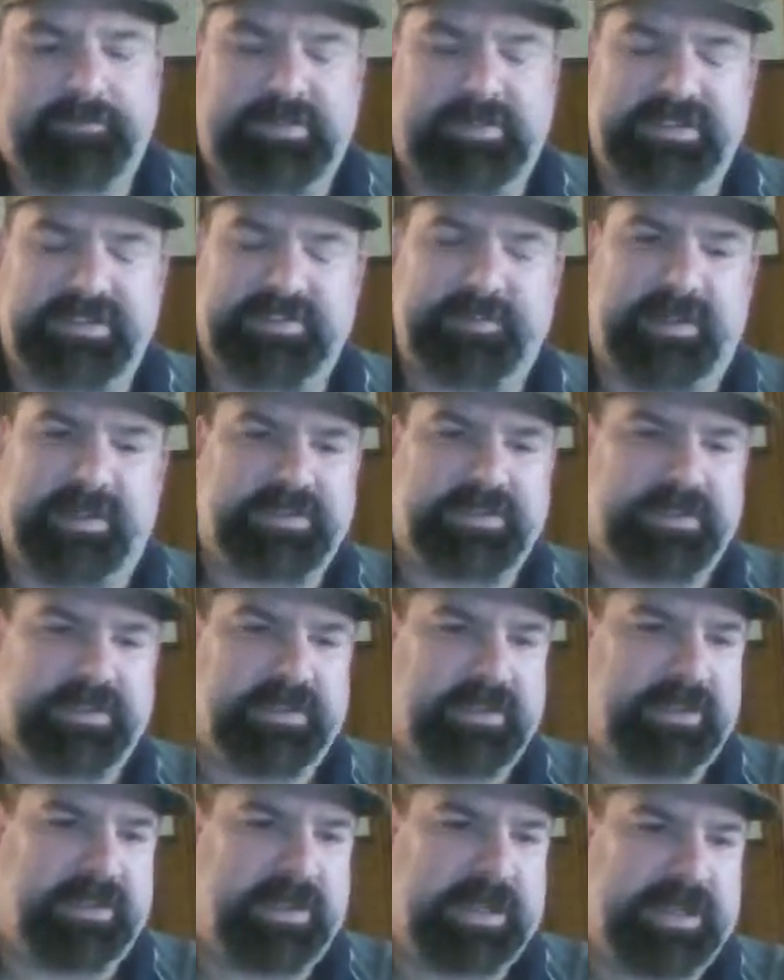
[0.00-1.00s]
especially
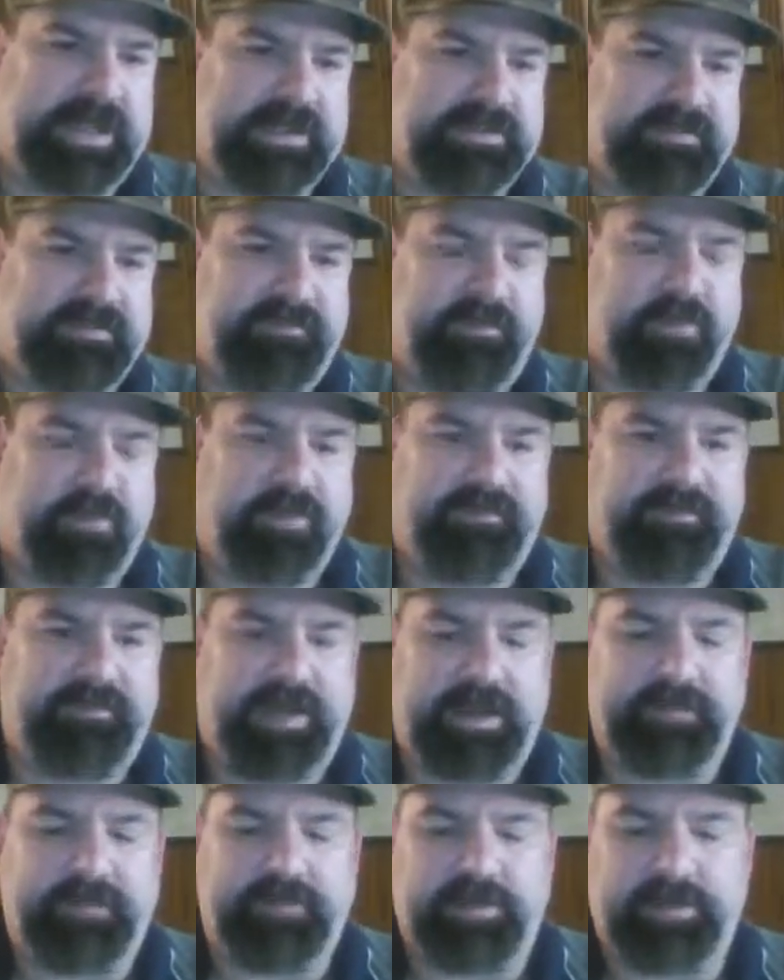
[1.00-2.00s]
the last 4 or
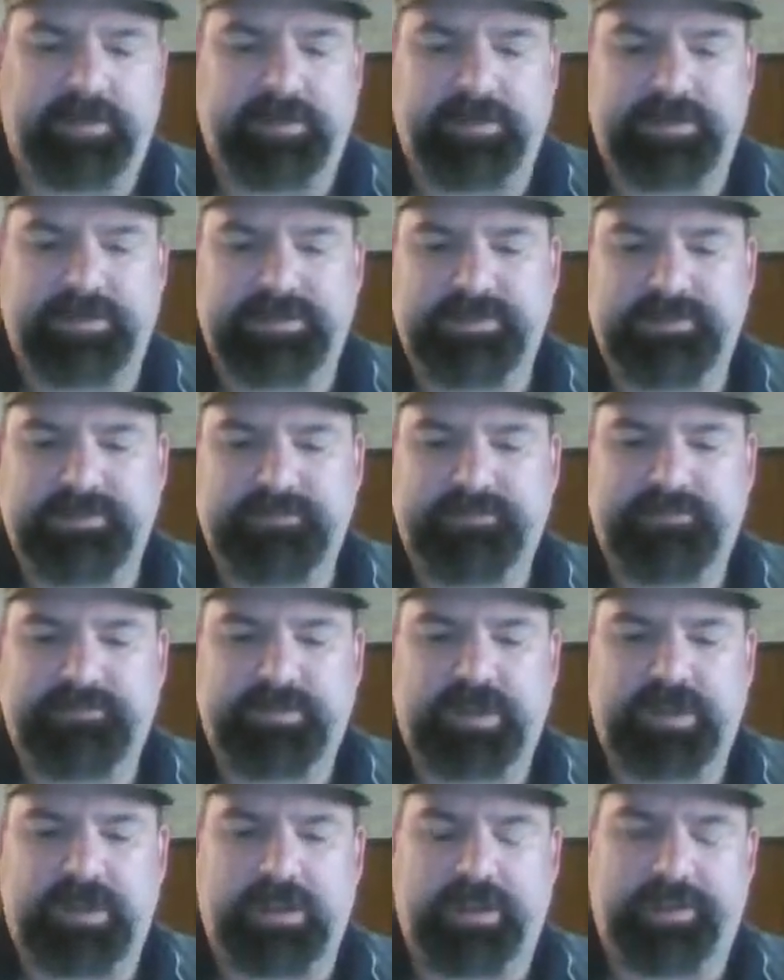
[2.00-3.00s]
5 years.
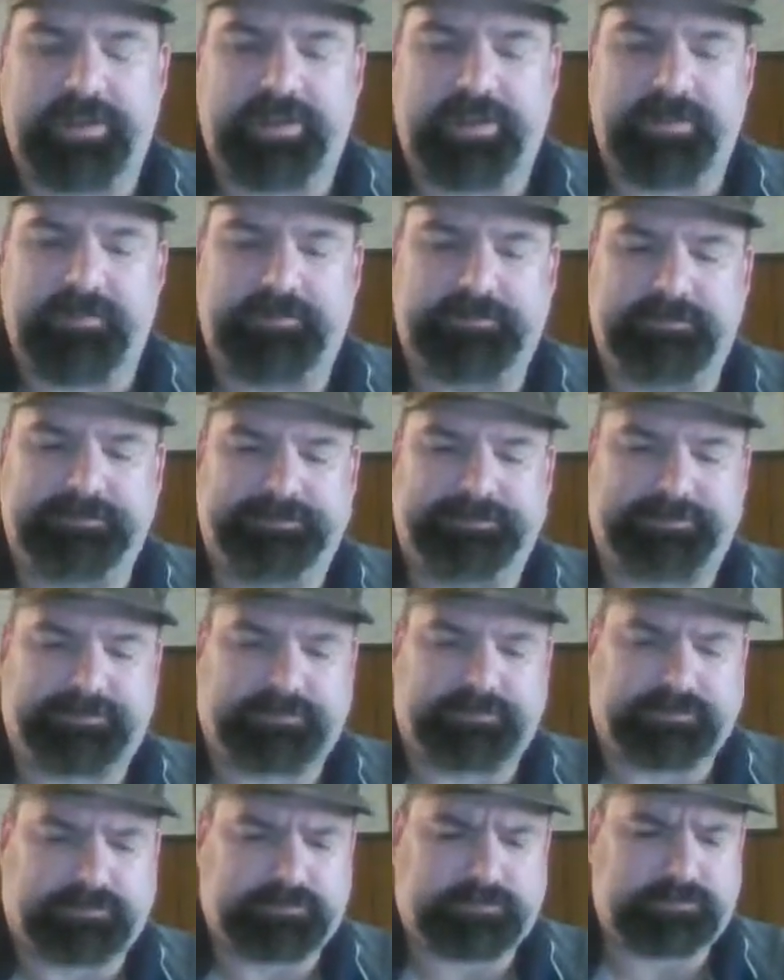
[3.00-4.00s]
Um,
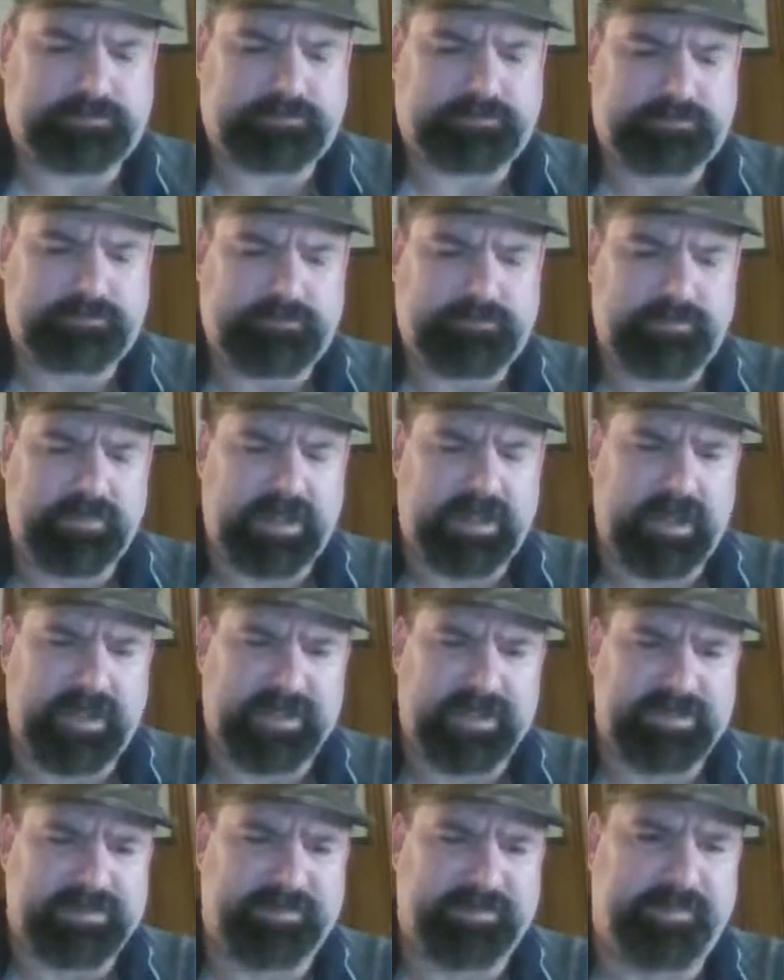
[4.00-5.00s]
and
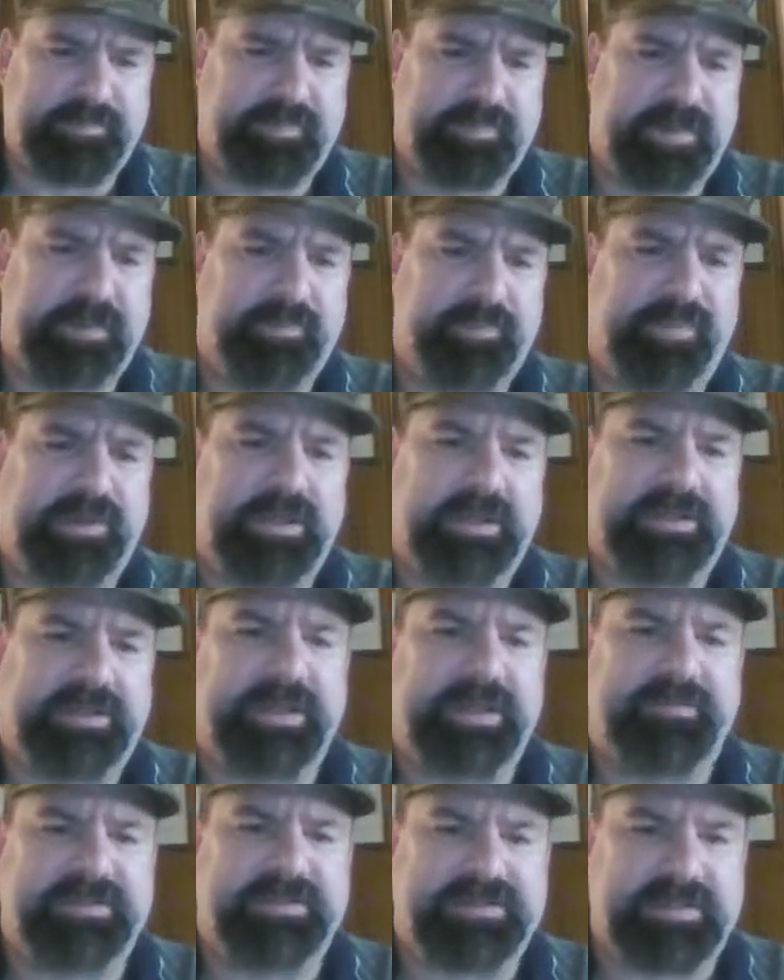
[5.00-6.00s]
it's been pretty
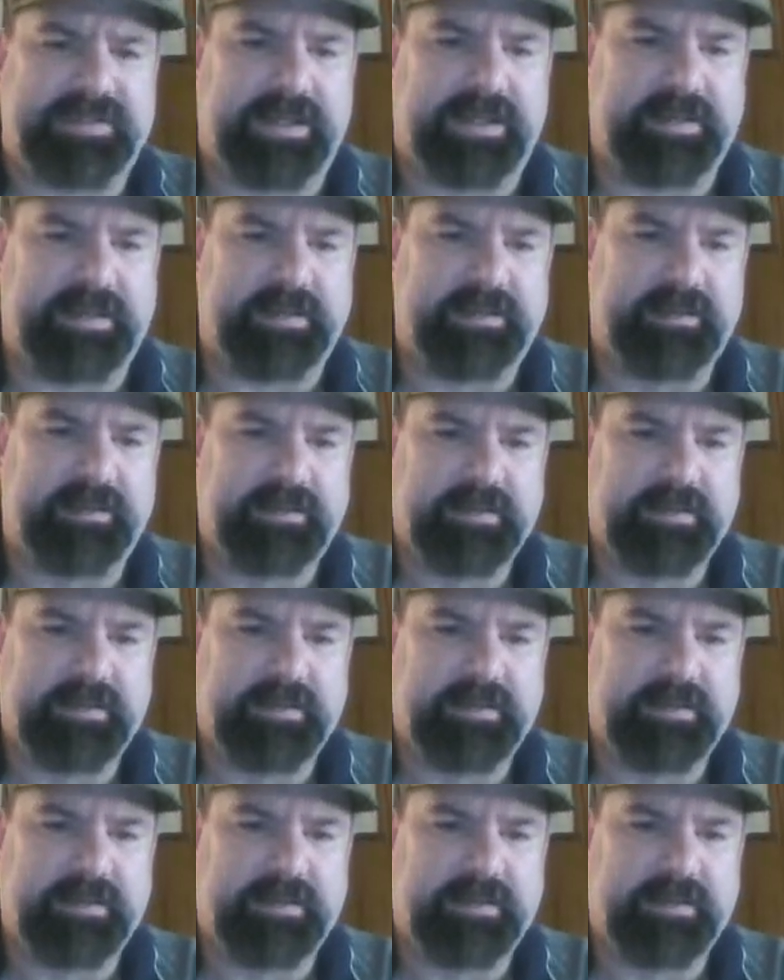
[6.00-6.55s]
devastating